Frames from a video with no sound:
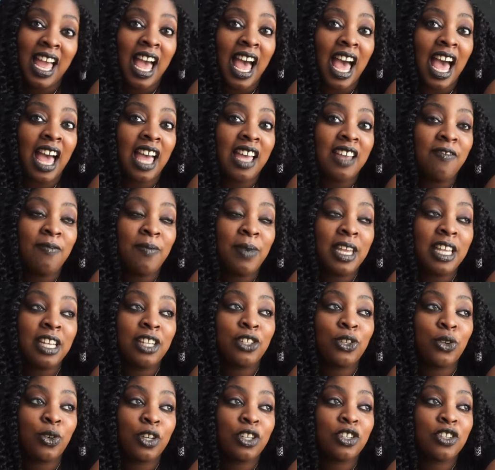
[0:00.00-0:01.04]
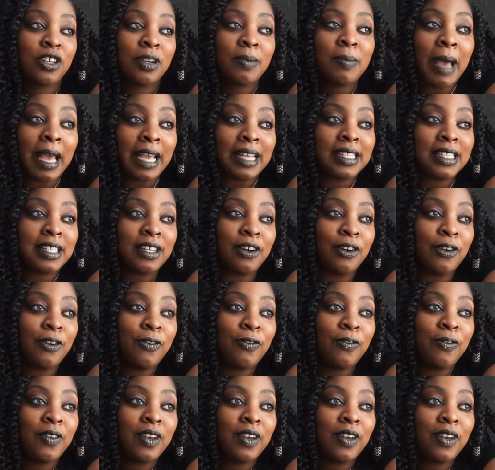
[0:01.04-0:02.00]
I've been torturing myself